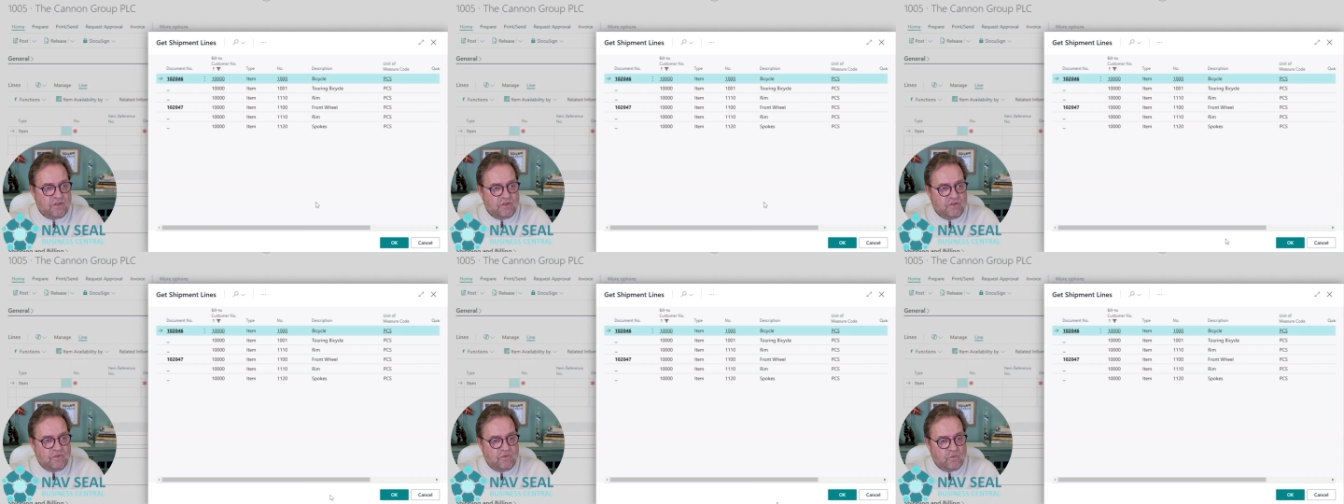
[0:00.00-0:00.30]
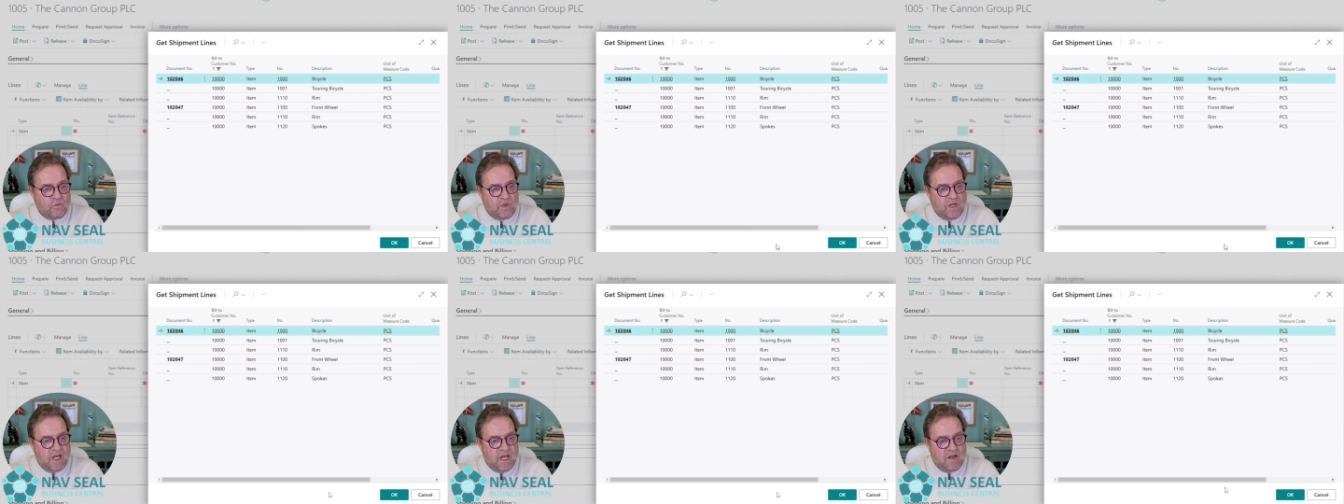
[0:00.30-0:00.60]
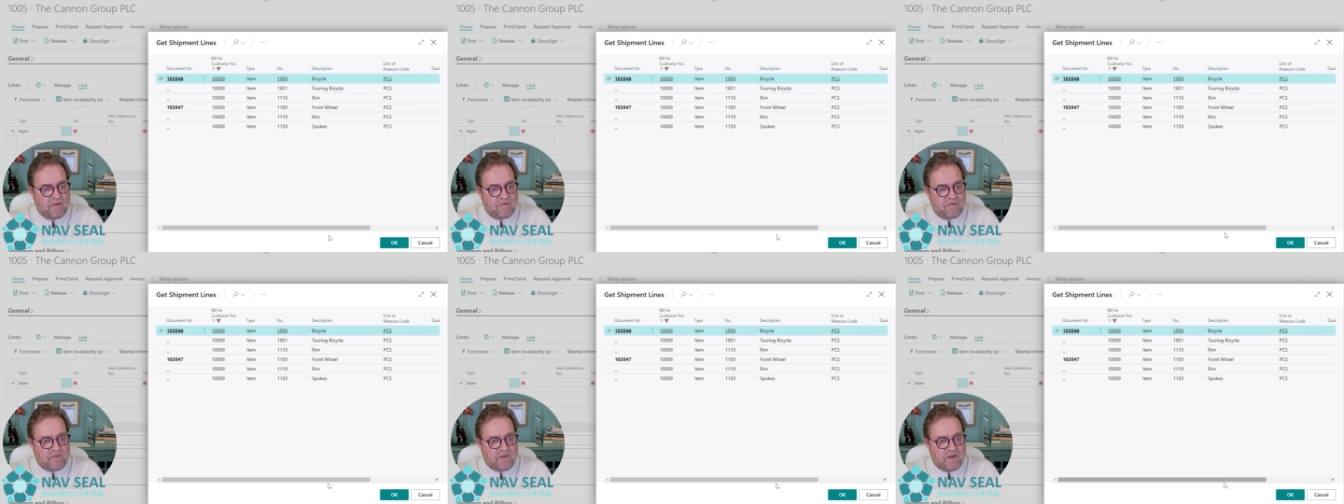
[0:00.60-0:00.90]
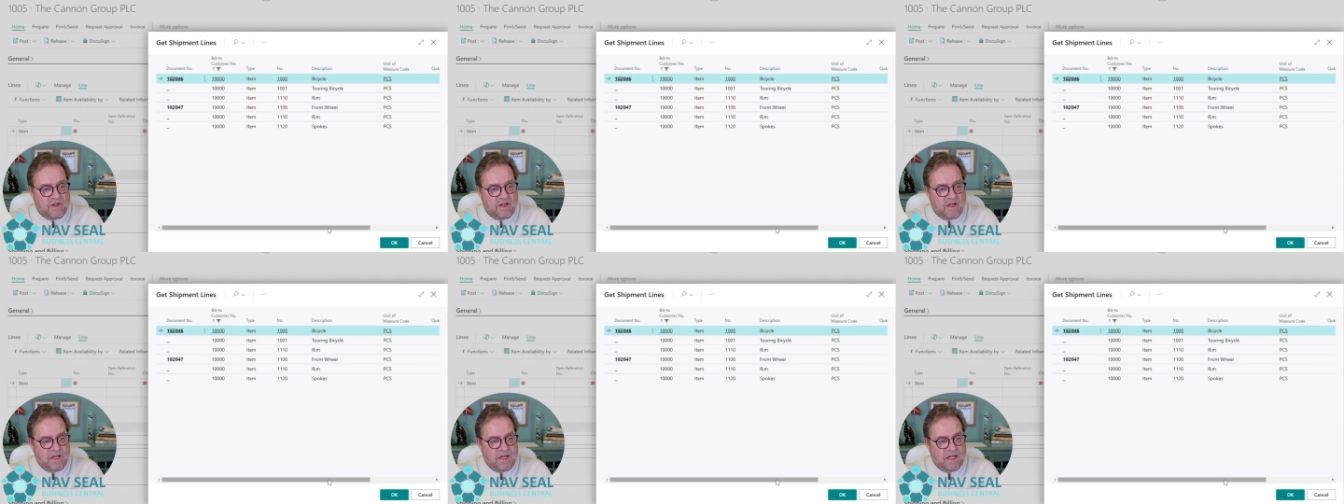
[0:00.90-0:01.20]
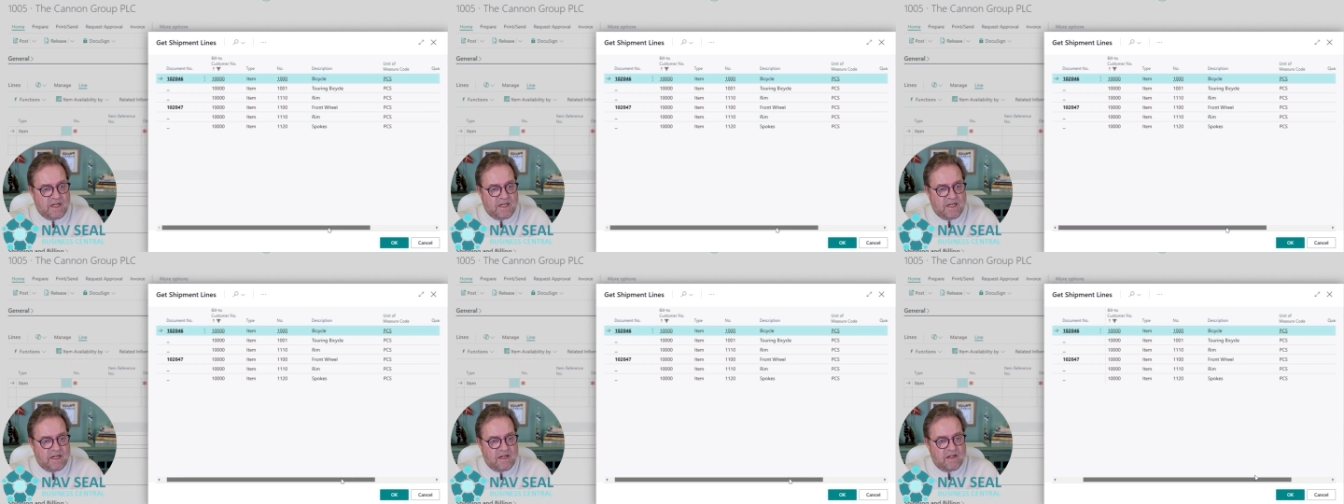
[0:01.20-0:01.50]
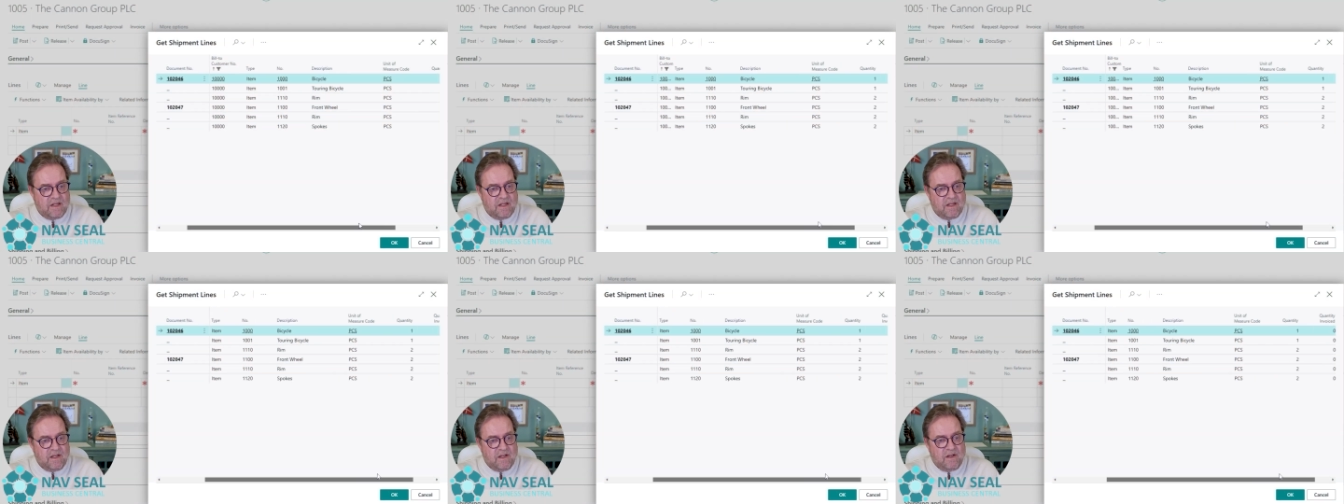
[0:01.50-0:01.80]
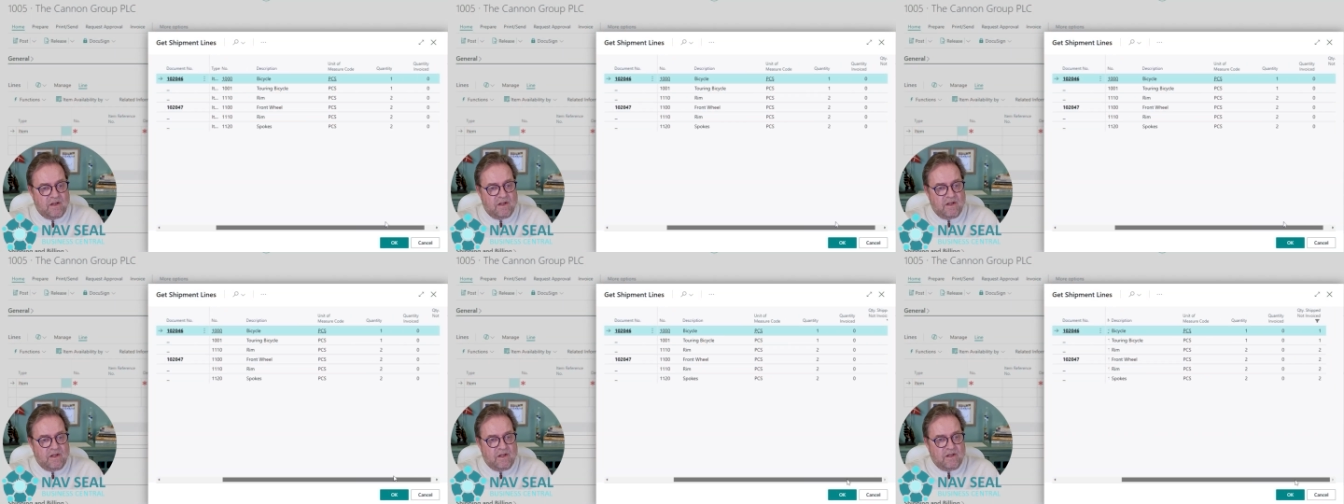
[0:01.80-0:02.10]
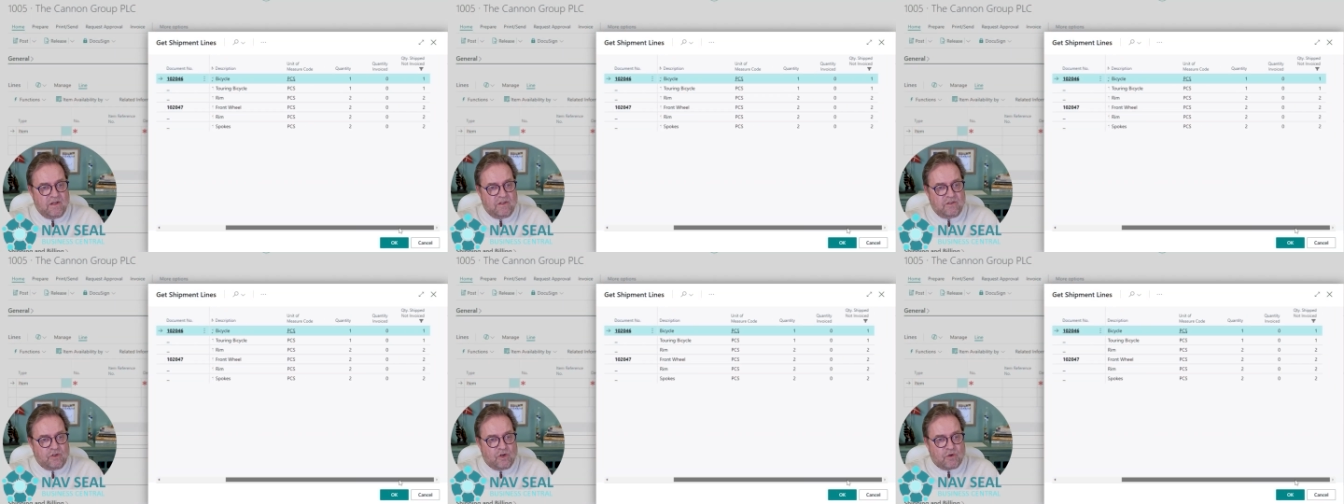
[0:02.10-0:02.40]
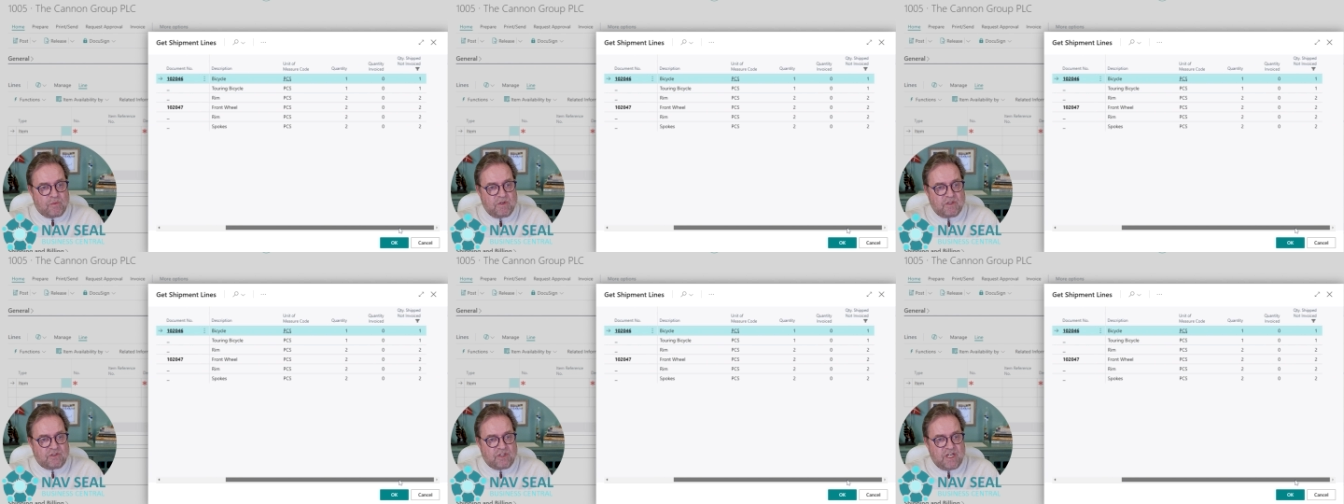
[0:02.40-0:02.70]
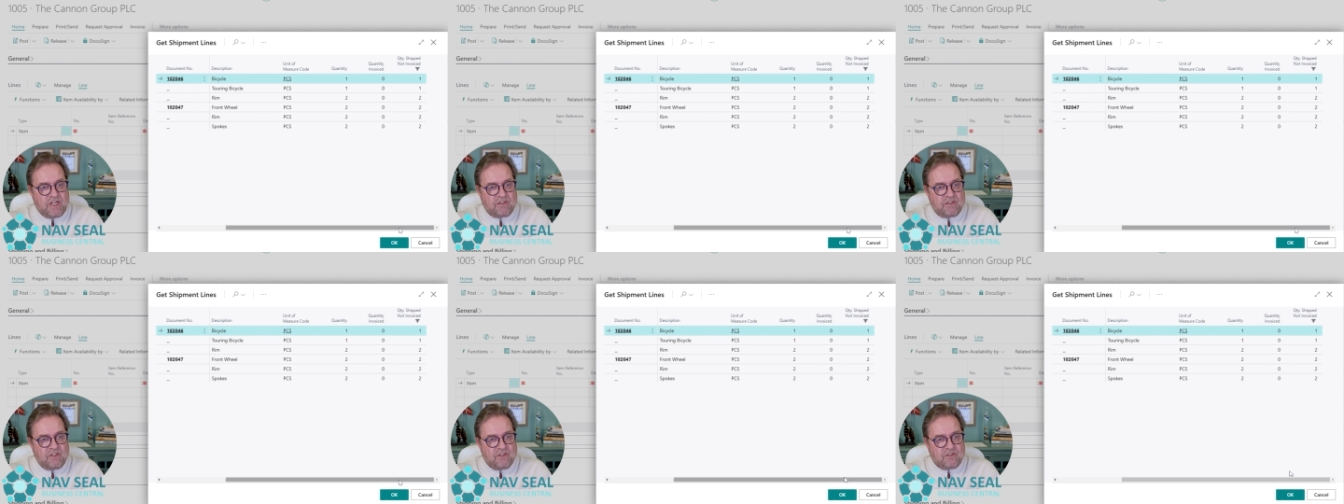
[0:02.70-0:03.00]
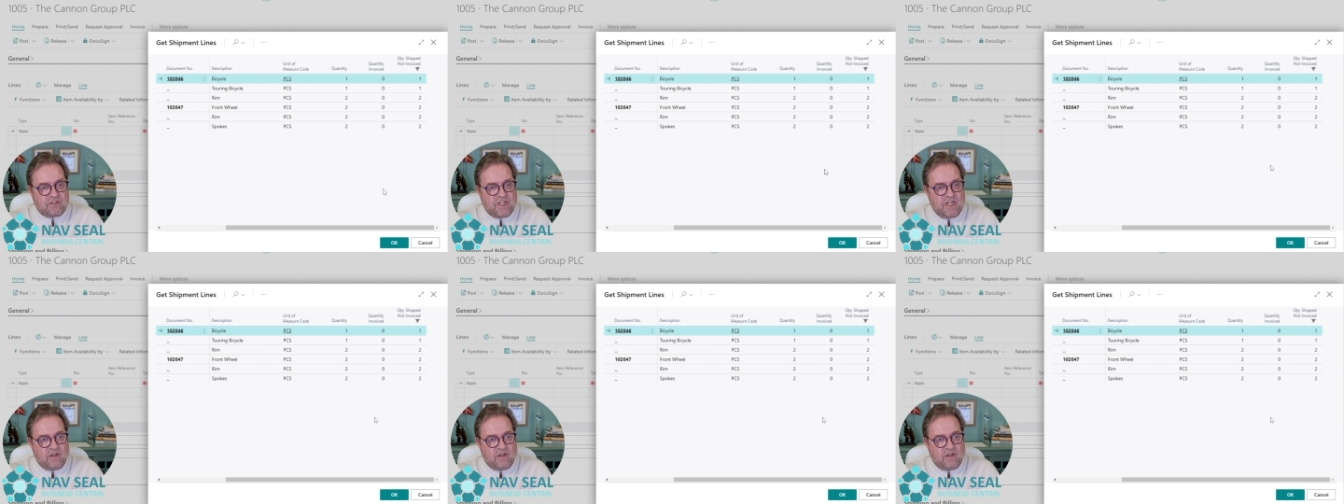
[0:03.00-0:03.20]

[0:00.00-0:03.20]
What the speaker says: we have a little documentation say,